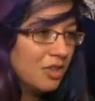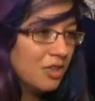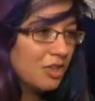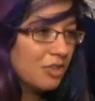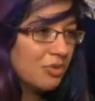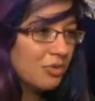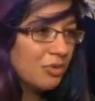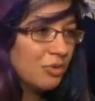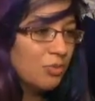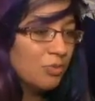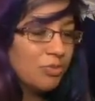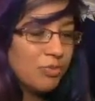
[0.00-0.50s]

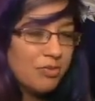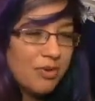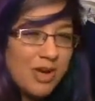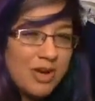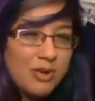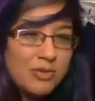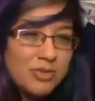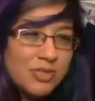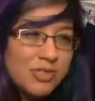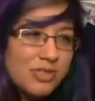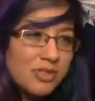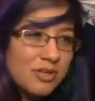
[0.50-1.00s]
through
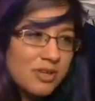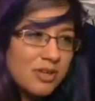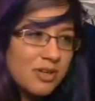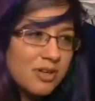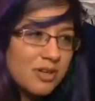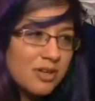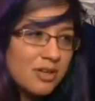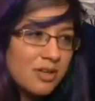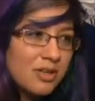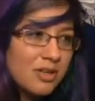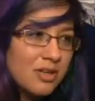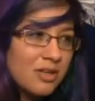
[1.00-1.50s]
browser.